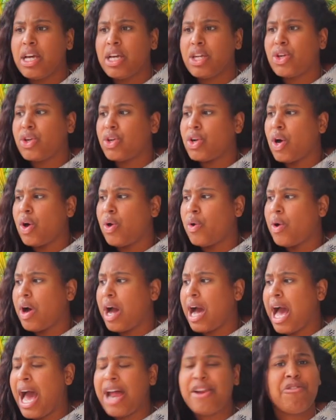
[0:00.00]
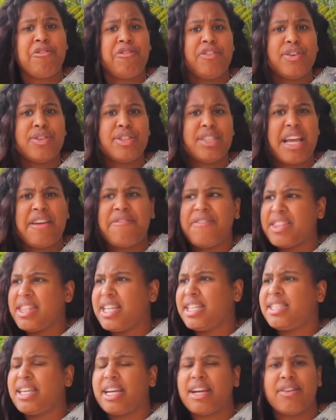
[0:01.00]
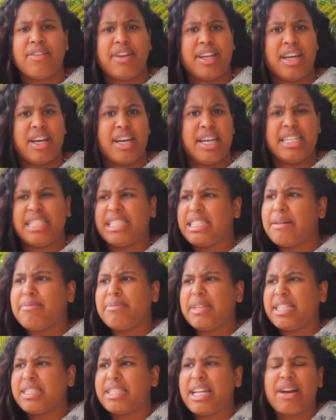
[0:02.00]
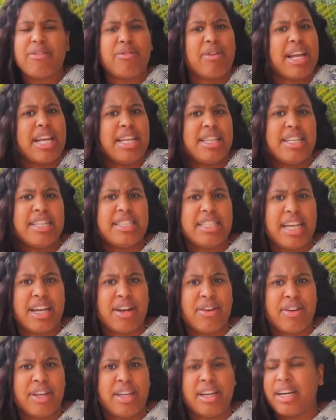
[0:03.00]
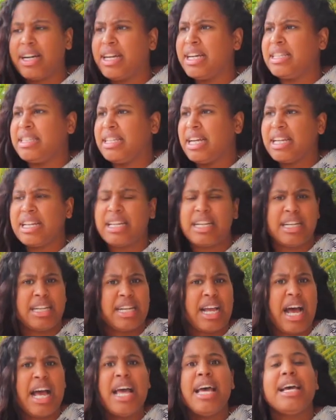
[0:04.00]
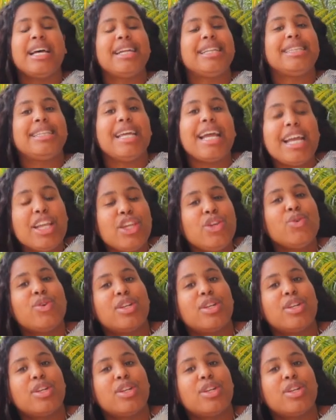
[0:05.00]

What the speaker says: I don't feel safe in this area, and something's not right in this area, and da-da-da-da-da. Then you